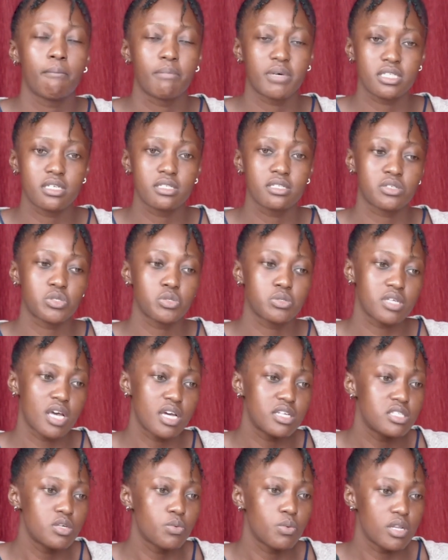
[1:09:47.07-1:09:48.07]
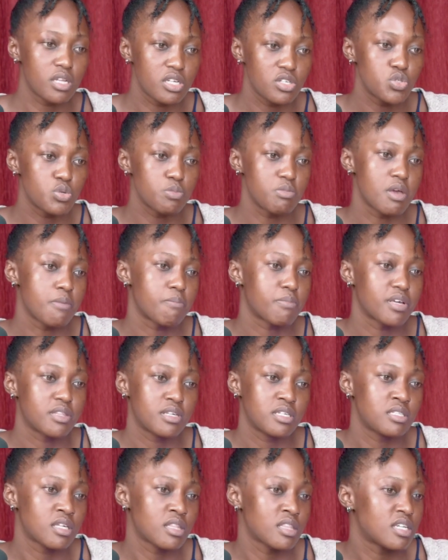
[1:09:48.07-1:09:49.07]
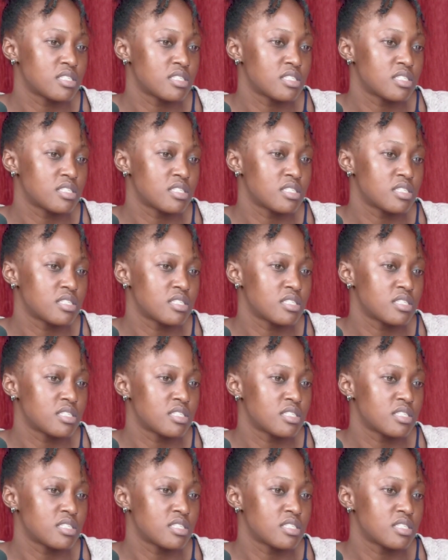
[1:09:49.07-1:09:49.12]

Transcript: But as a society, we need to be empathetic.